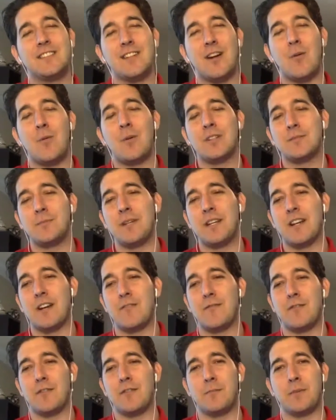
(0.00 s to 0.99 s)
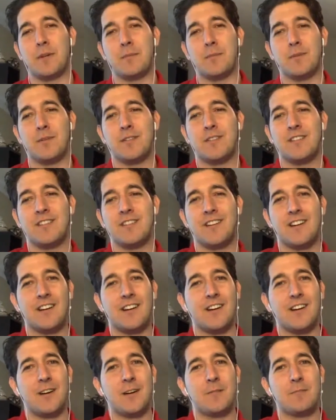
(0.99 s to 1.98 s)
always be careful, people.
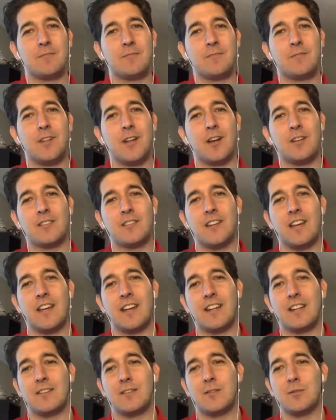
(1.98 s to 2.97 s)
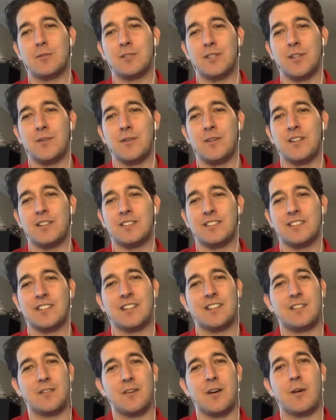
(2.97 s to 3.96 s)
Don't get it too serious.
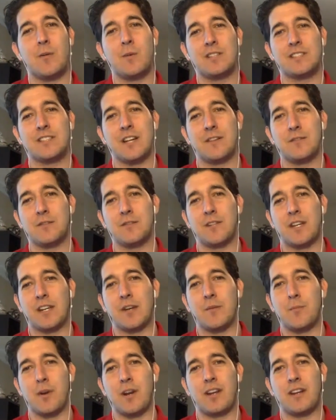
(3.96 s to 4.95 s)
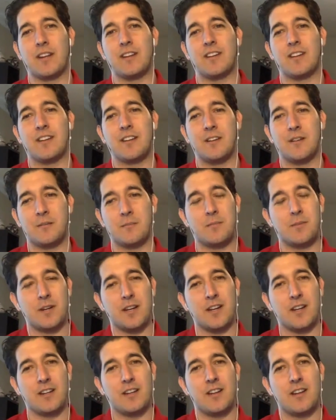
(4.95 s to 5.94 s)
You always have to take a break.
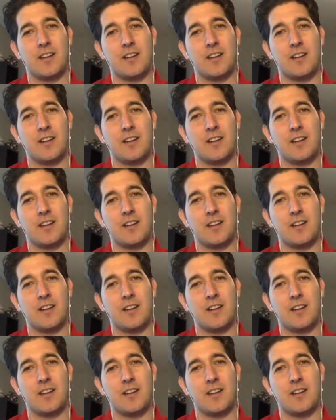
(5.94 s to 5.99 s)
But